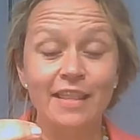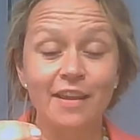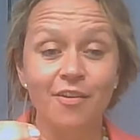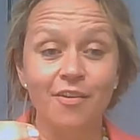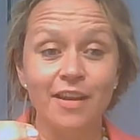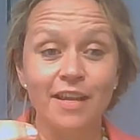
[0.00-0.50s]

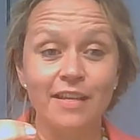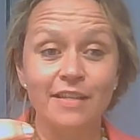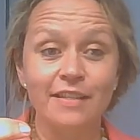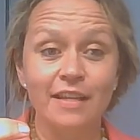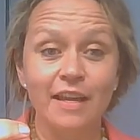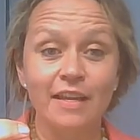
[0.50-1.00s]
there
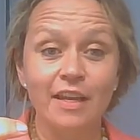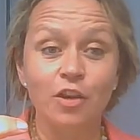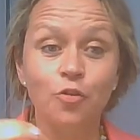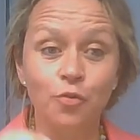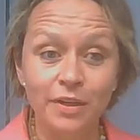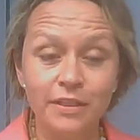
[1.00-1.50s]
is an
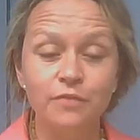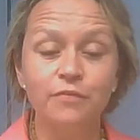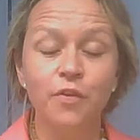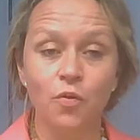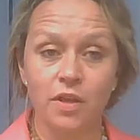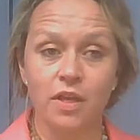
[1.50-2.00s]

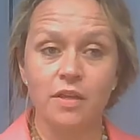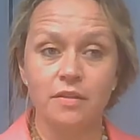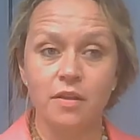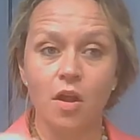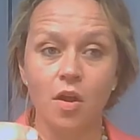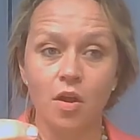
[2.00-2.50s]
increased
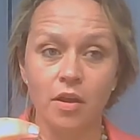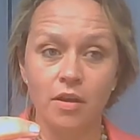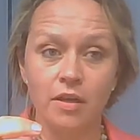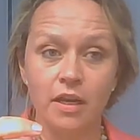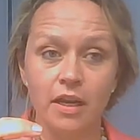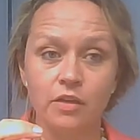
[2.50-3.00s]
focus
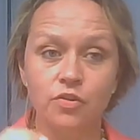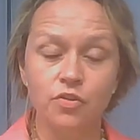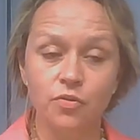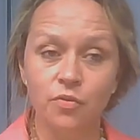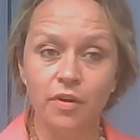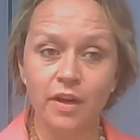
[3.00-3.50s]
on
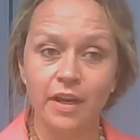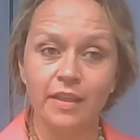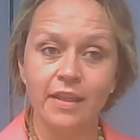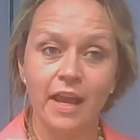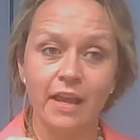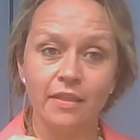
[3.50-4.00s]

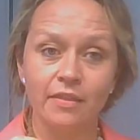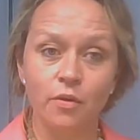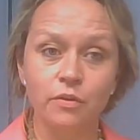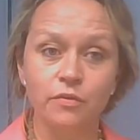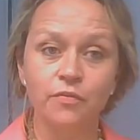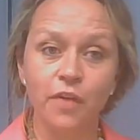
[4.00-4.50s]
ensuring that
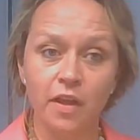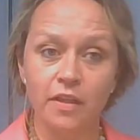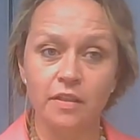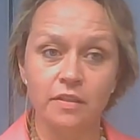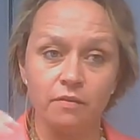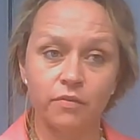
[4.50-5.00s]
those
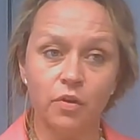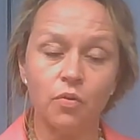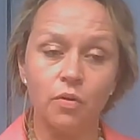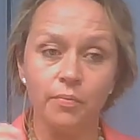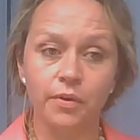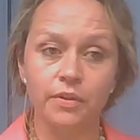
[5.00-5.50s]
funds of the
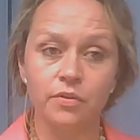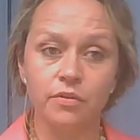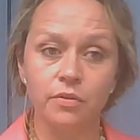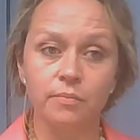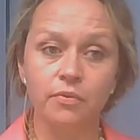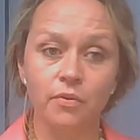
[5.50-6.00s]
corporates
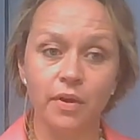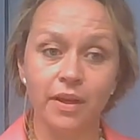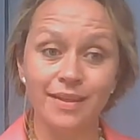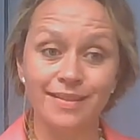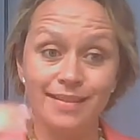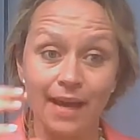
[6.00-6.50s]
are
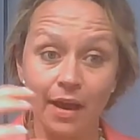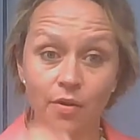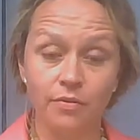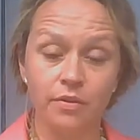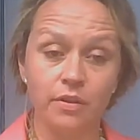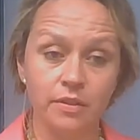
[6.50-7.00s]
deployed
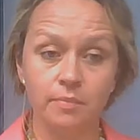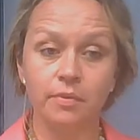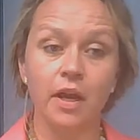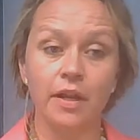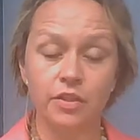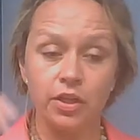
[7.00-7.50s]
down the
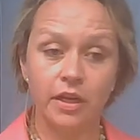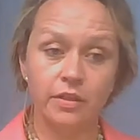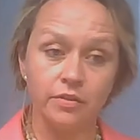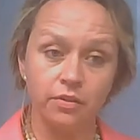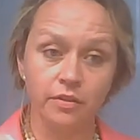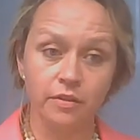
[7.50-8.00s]
supply
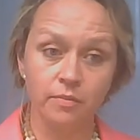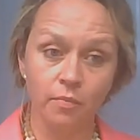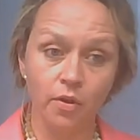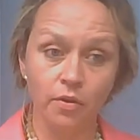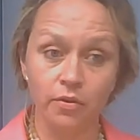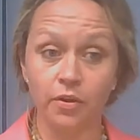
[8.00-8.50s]
chain to the
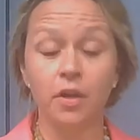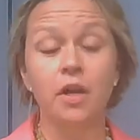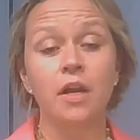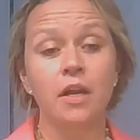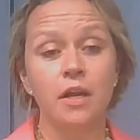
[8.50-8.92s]
smaller